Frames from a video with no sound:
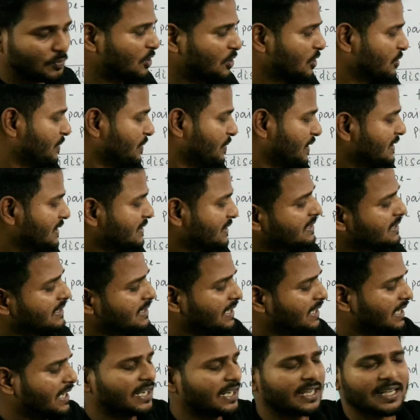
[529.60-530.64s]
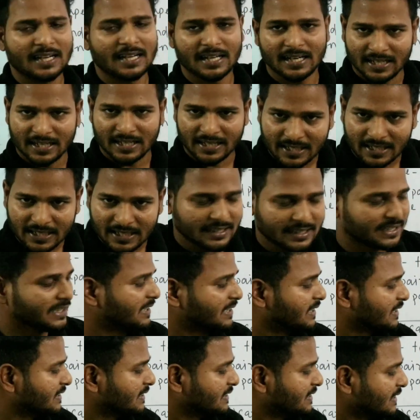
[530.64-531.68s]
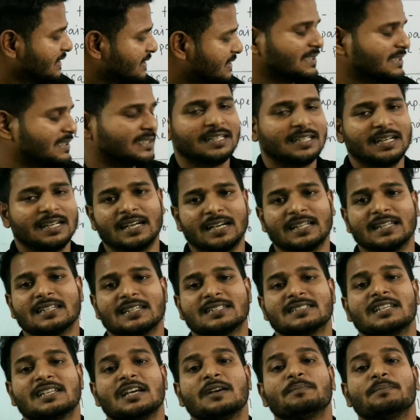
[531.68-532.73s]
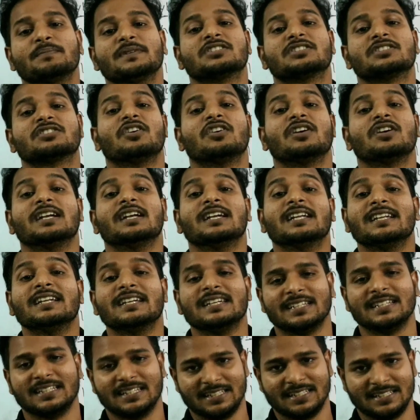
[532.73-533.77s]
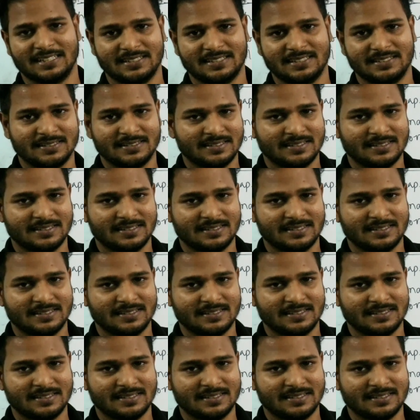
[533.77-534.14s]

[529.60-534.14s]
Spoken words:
2 bond pairs, angle again decreases and the shape is called linear.